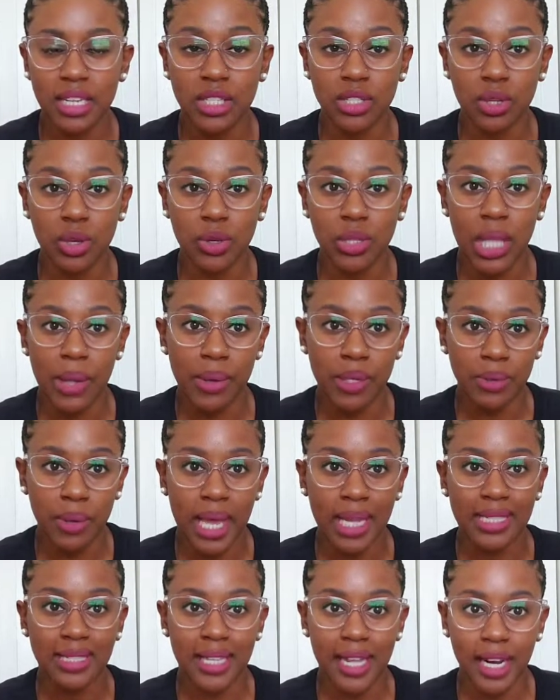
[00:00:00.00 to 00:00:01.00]
And so that was
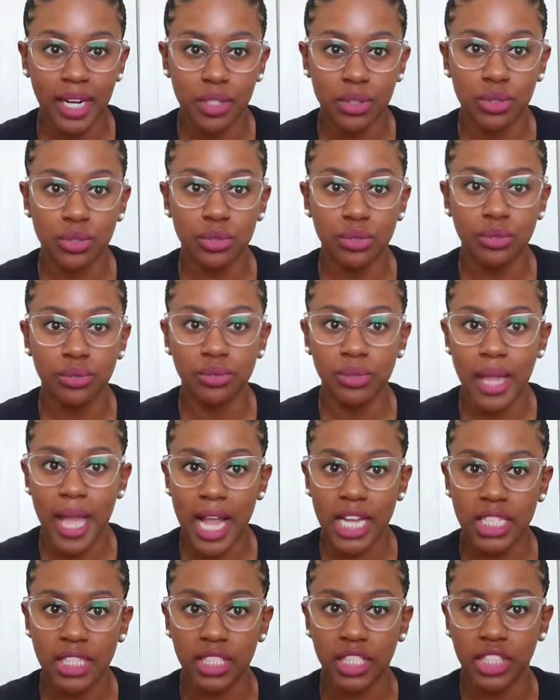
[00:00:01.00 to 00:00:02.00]
why I decided to
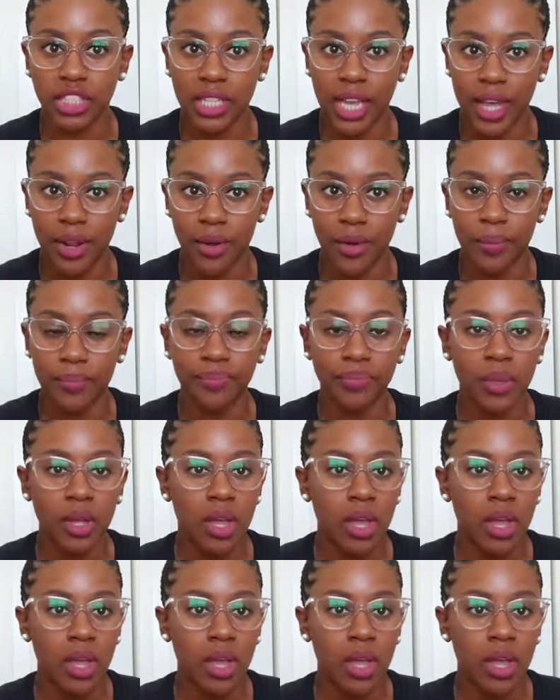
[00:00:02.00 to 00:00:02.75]
actually shadow.